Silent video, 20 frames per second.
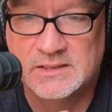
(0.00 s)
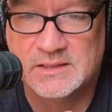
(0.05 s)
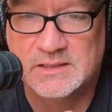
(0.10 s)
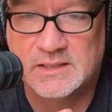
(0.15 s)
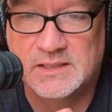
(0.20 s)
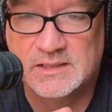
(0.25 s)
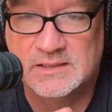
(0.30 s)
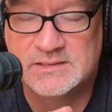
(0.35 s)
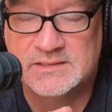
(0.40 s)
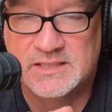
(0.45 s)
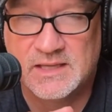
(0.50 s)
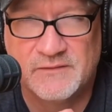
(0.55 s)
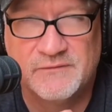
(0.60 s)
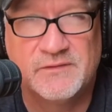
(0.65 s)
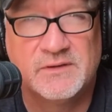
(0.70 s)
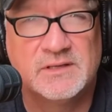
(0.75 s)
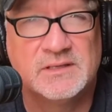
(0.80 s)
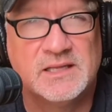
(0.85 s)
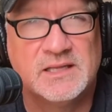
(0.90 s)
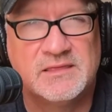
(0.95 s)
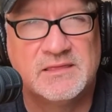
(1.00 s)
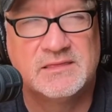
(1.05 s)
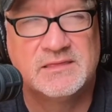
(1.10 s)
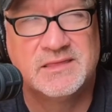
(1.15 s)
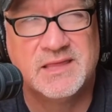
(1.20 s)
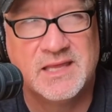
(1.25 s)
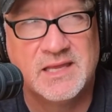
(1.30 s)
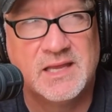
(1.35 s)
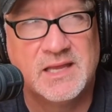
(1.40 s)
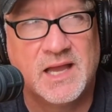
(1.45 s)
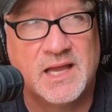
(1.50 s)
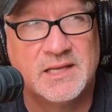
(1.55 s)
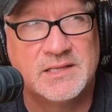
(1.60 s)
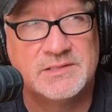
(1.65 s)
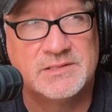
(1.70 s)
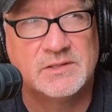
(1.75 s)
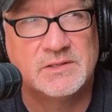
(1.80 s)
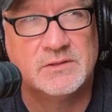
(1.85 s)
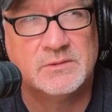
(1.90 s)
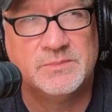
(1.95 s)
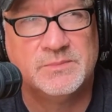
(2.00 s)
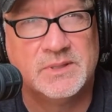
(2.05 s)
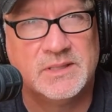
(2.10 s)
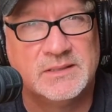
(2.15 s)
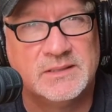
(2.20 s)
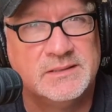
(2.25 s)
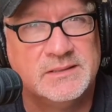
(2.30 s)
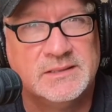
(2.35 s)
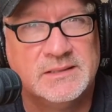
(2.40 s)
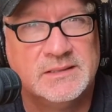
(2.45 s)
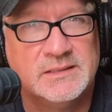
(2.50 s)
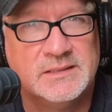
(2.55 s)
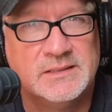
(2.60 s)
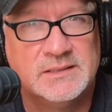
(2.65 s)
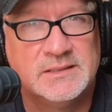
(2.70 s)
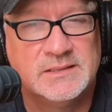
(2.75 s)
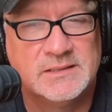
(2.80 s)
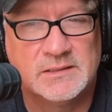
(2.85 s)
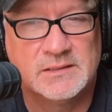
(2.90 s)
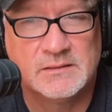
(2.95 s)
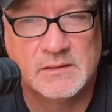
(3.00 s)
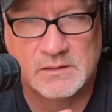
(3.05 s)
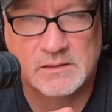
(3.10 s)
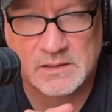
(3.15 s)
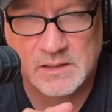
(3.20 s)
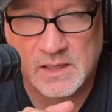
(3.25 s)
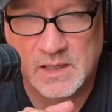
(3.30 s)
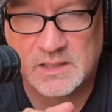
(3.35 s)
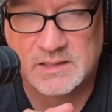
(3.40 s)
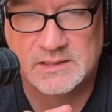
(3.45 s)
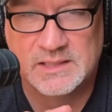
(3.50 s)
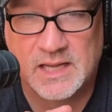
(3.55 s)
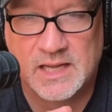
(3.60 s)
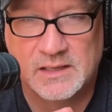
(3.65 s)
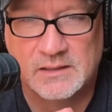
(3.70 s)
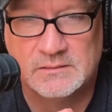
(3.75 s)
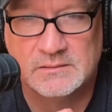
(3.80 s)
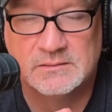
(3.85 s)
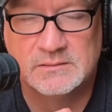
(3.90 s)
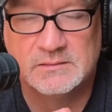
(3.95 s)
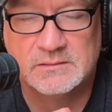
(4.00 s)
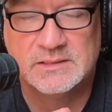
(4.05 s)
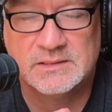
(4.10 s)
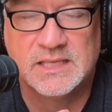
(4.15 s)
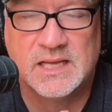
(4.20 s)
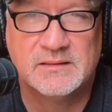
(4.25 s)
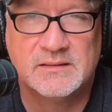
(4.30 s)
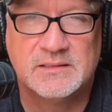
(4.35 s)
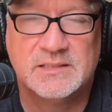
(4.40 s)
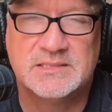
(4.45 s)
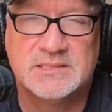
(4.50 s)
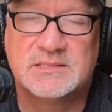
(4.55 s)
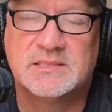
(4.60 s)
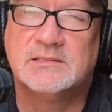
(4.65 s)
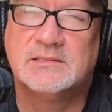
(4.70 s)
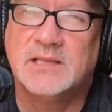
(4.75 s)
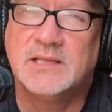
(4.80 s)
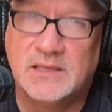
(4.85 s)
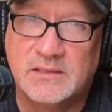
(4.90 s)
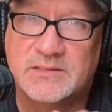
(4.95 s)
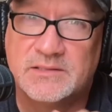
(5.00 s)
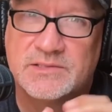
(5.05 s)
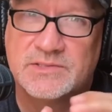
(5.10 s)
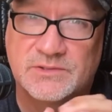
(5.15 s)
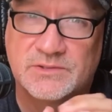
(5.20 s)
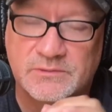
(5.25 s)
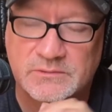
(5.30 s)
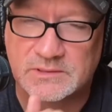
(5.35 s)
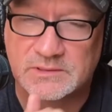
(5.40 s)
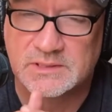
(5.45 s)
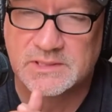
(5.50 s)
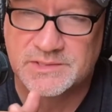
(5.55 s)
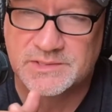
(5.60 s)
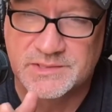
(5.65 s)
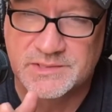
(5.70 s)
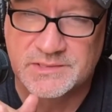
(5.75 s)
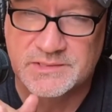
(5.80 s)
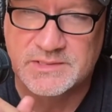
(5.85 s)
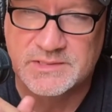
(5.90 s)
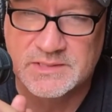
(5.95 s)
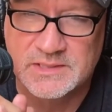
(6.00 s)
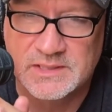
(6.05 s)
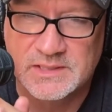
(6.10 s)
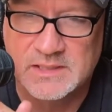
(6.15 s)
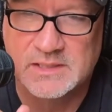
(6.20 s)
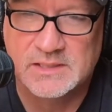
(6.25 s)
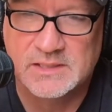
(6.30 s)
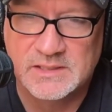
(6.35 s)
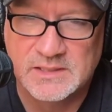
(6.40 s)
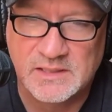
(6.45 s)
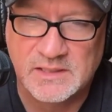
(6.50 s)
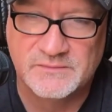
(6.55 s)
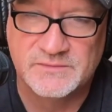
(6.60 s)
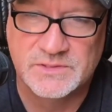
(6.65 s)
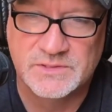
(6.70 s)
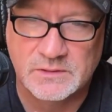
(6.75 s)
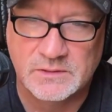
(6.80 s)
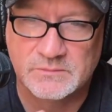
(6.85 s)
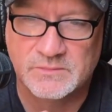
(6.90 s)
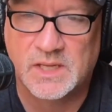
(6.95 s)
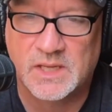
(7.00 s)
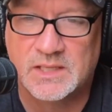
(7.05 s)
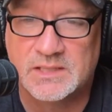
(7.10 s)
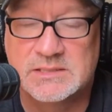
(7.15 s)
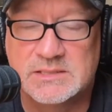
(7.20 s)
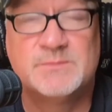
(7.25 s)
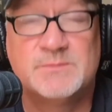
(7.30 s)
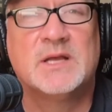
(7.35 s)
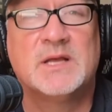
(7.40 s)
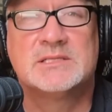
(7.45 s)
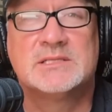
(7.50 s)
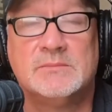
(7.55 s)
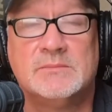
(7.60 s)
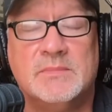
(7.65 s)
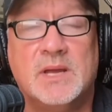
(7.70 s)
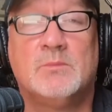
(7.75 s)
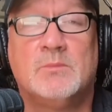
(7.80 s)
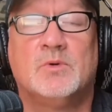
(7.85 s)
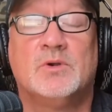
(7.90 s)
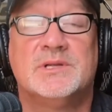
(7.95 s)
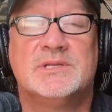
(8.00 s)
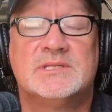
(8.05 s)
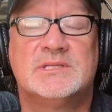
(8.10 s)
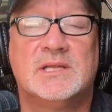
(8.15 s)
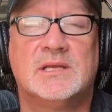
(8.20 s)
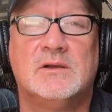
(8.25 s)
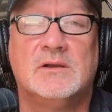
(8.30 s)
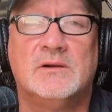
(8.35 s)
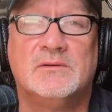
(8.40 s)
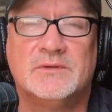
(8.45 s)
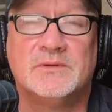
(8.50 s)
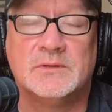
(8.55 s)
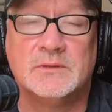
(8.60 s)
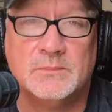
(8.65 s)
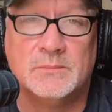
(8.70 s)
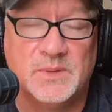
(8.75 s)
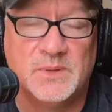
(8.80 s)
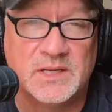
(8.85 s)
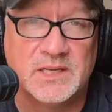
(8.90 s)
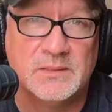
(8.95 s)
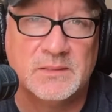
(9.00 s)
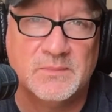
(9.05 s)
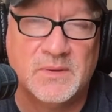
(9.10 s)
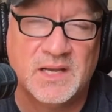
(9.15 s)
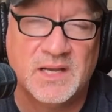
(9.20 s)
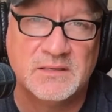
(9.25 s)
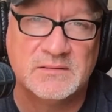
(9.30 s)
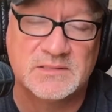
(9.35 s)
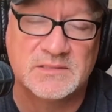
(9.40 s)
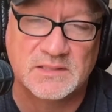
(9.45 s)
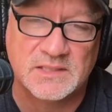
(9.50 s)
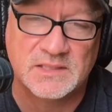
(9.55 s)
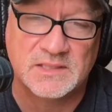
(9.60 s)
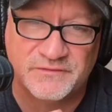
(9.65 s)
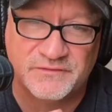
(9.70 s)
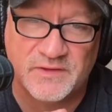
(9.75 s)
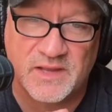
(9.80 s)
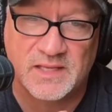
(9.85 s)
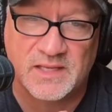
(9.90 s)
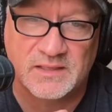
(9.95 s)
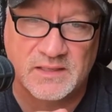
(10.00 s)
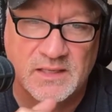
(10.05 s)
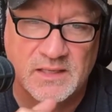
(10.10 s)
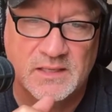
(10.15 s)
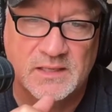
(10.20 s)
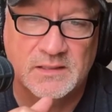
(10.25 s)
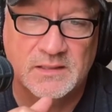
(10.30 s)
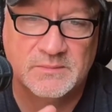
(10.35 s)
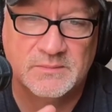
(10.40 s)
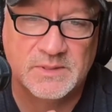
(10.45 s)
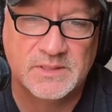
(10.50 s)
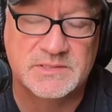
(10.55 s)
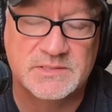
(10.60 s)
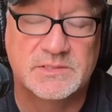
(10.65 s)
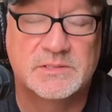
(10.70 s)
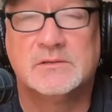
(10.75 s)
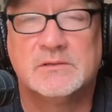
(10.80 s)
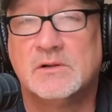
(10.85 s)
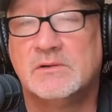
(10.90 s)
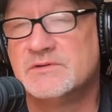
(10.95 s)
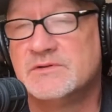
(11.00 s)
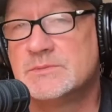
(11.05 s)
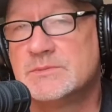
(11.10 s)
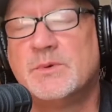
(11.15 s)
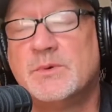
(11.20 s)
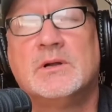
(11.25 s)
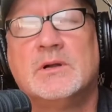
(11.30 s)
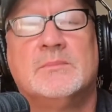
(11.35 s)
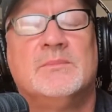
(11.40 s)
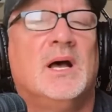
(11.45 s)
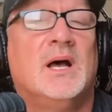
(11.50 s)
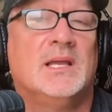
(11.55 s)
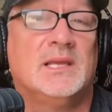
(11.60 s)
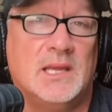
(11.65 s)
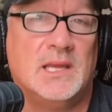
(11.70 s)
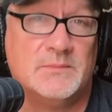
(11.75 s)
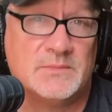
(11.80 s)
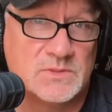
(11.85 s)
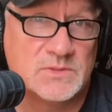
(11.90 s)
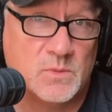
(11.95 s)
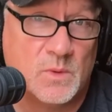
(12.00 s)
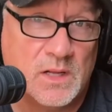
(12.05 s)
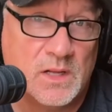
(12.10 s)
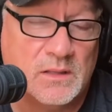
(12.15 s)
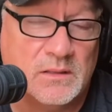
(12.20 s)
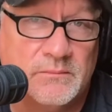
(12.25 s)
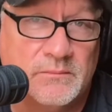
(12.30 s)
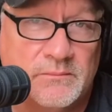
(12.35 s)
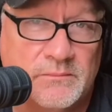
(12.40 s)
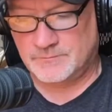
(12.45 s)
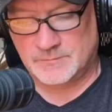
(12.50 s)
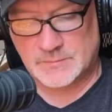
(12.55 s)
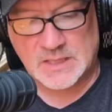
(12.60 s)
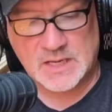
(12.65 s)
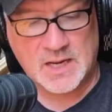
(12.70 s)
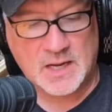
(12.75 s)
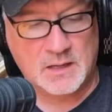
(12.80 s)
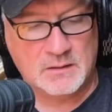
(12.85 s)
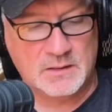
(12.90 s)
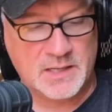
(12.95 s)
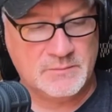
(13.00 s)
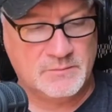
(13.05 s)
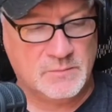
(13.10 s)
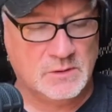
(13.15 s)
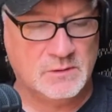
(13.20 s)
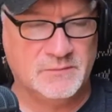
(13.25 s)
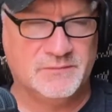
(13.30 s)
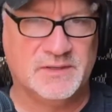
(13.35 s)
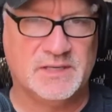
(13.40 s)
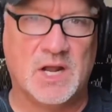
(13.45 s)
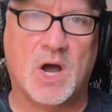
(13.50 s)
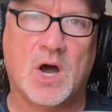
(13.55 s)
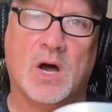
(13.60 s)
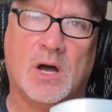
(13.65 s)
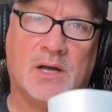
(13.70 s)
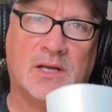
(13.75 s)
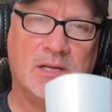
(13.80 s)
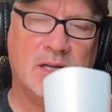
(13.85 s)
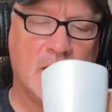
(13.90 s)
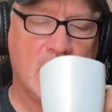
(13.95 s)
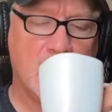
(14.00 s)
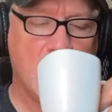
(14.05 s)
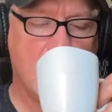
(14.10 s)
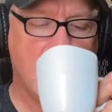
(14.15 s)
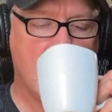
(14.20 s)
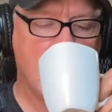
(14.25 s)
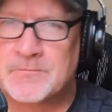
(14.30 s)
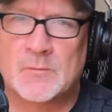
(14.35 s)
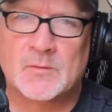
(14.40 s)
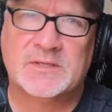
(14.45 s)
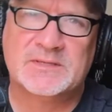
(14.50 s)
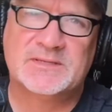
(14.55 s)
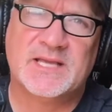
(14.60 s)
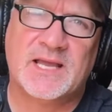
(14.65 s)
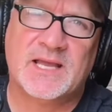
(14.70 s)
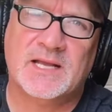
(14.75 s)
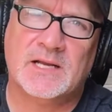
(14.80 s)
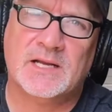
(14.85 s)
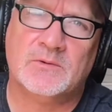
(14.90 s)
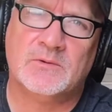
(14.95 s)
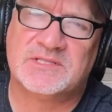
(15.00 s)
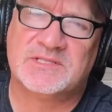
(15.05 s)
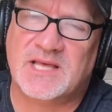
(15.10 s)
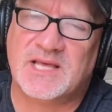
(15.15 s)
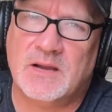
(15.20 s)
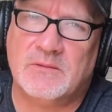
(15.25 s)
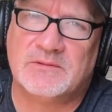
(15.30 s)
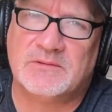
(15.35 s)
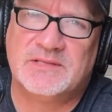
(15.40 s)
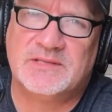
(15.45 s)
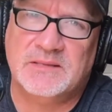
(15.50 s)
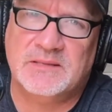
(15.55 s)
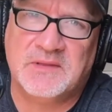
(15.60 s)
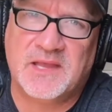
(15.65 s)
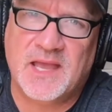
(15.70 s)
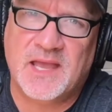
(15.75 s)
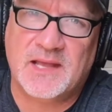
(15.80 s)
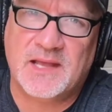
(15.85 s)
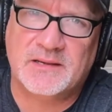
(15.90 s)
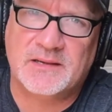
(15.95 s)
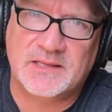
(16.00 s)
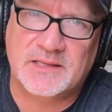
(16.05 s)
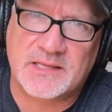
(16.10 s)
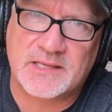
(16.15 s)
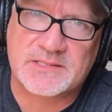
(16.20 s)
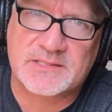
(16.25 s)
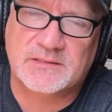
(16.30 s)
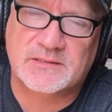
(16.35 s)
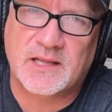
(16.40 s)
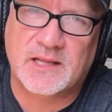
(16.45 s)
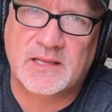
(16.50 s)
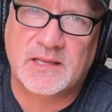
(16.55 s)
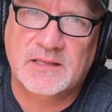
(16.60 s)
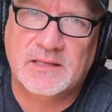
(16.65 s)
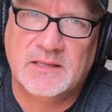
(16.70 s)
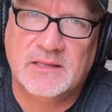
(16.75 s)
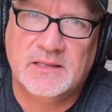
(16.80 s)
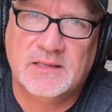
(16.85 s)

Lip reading: I definitely think I do, but they're all gone now. And now that he's declared his true allegiance, I've turned my Spezza memory stick over to a buddy of mine who's a Leaf fan, because turnover's part of my game as well. All right, moving on. What the hell was that with Team Canada yesterday?